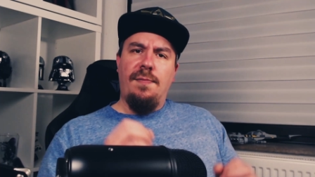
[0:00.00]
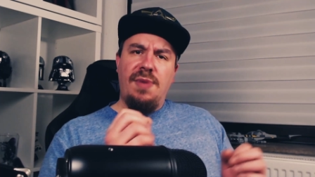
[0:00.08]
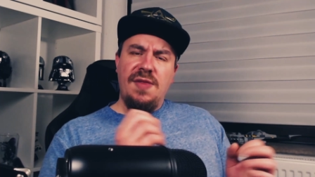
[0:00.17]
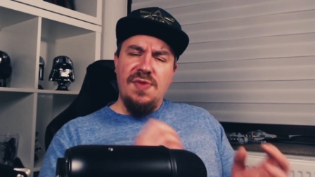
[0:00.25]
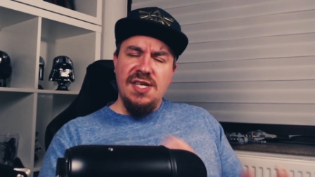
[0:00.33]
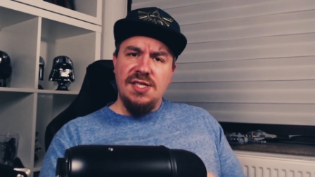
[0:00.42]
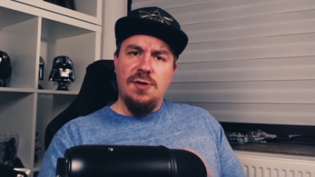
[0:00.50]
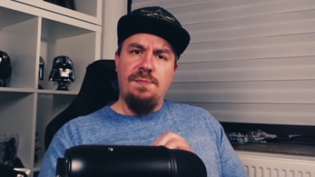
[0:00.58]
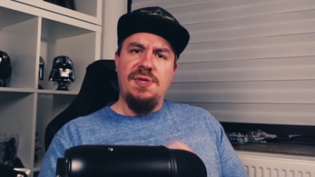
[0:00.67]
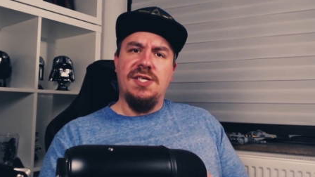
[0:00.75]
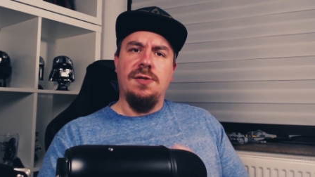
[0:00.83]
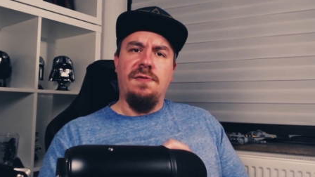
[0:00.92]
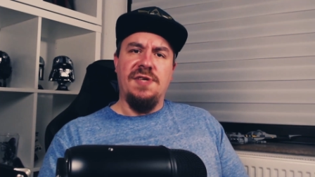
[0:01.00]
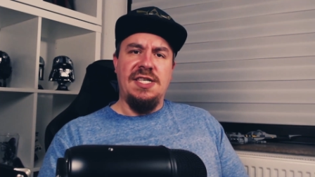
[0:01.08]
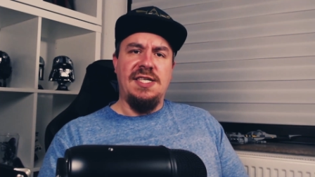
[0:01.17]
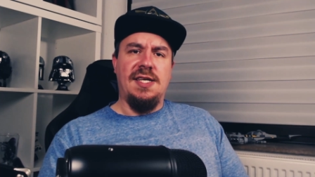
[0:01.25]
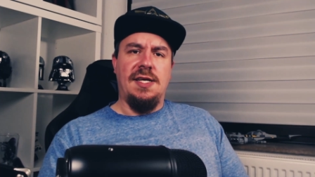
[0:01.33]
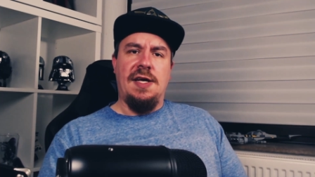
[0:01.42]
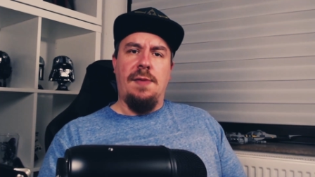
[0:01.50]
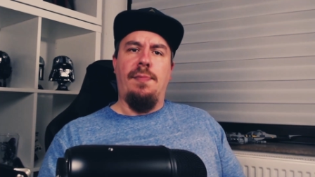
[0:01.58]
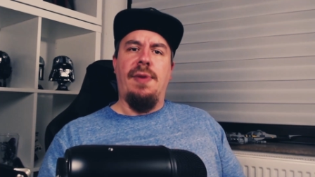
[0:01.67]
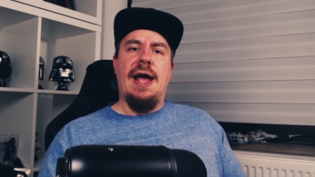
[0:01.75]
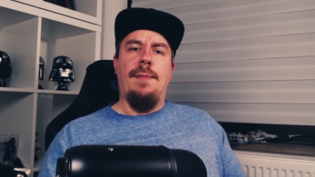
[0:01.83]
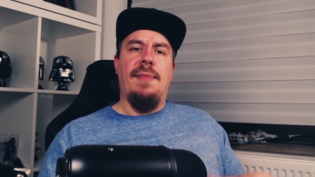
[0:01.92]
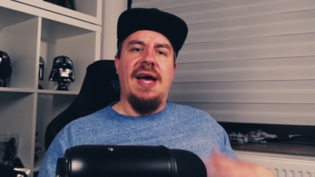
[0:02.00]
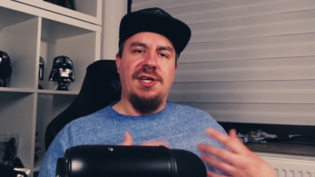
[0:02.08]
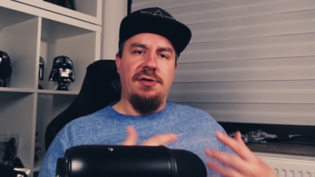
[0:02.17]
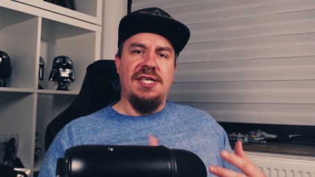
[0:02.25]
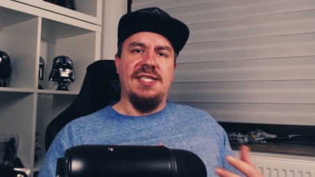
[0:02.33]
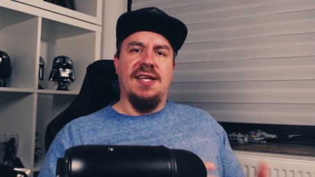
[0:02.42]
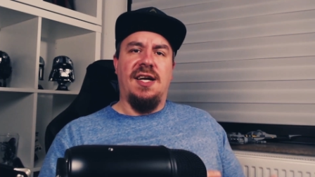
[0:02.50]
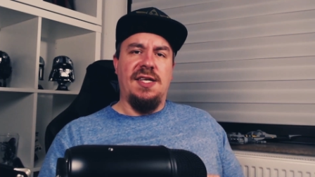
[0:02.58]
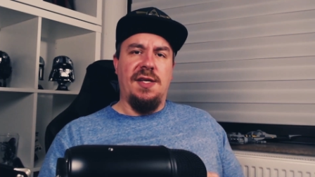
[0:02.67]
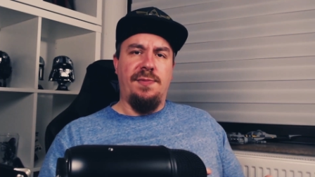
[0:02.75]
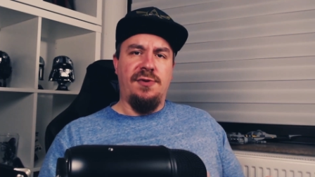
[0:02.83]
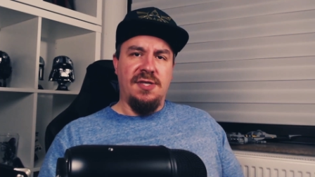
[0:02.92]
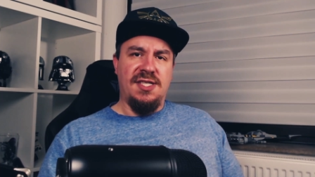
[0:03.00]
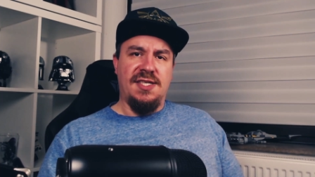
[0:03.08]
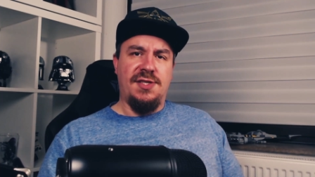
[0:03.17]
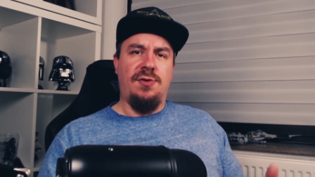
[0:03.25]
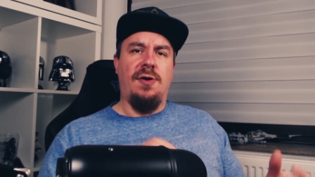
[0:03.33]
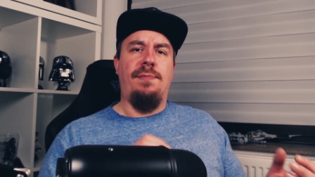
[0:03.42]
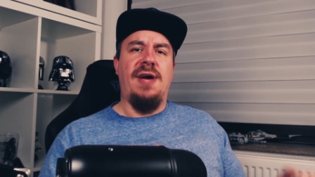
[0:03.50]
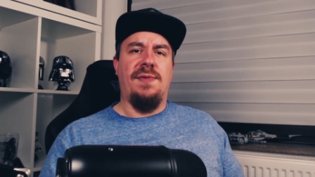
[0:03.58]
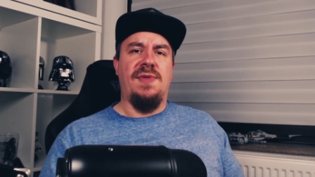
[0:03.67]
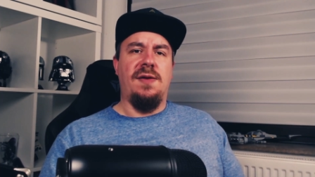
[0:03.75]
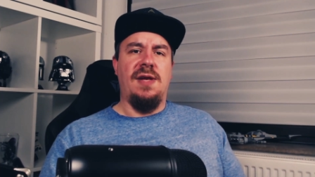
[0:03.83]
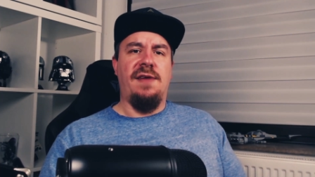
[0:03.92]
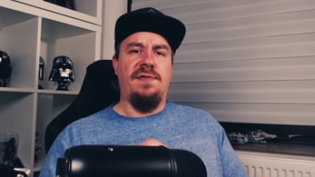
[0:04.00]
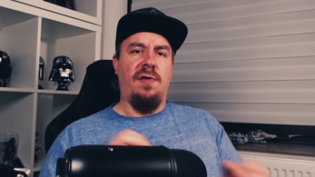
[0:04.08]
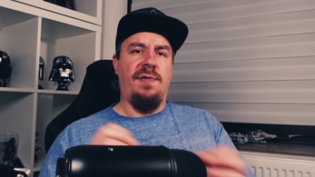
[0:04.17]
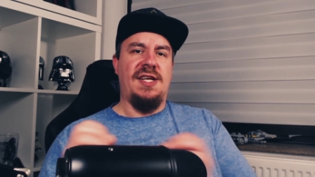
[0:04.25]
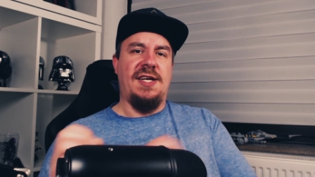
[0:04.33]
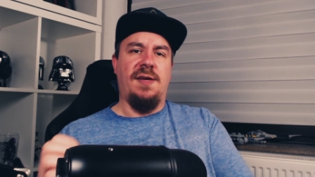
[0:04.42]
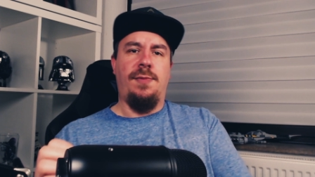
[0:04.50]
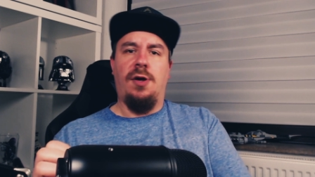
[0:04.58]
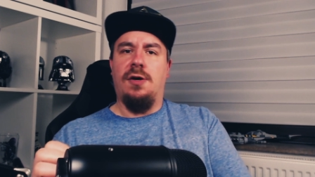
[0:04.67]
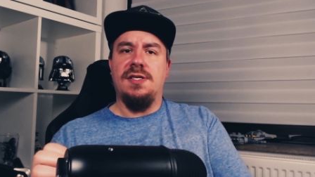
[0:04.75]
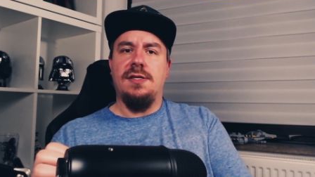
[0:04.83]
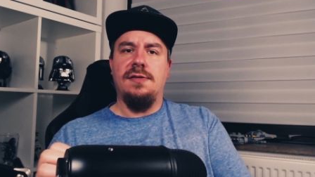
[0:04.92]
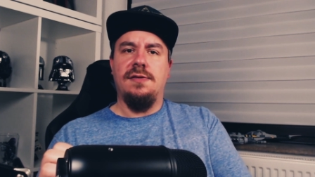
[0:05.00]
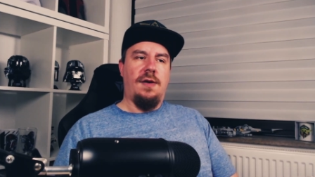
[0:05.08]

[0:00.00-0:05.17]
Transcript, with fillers: But this could be solved easily by manually starting the process to compact that leftover data blocks.